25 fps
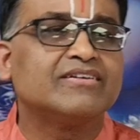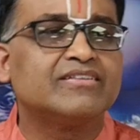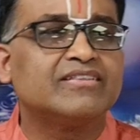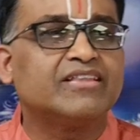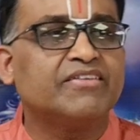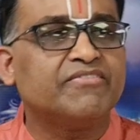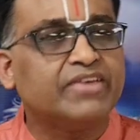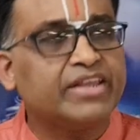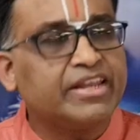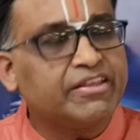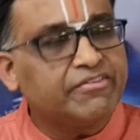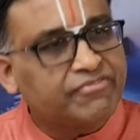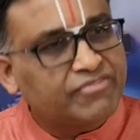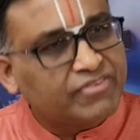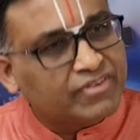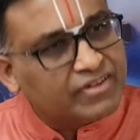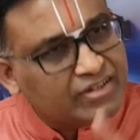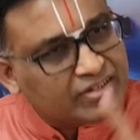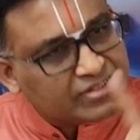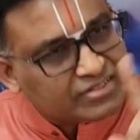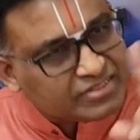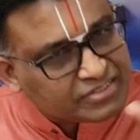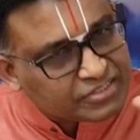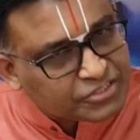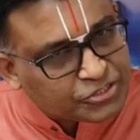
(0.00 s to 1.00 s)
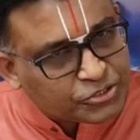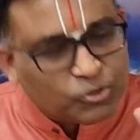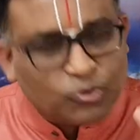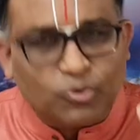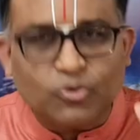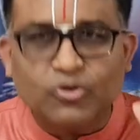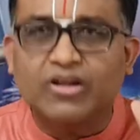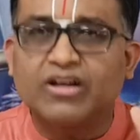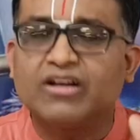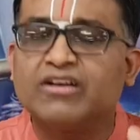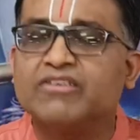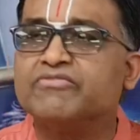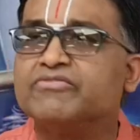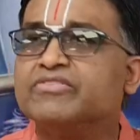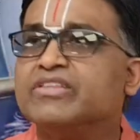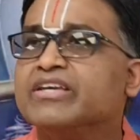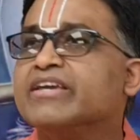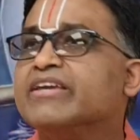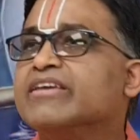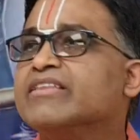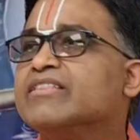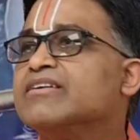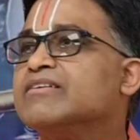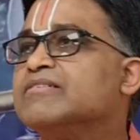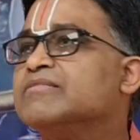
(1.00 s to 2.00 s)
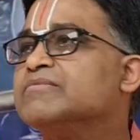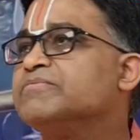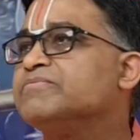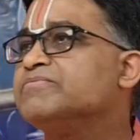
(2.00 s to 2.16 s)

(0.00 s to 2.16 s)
the very first shloka of the Gita.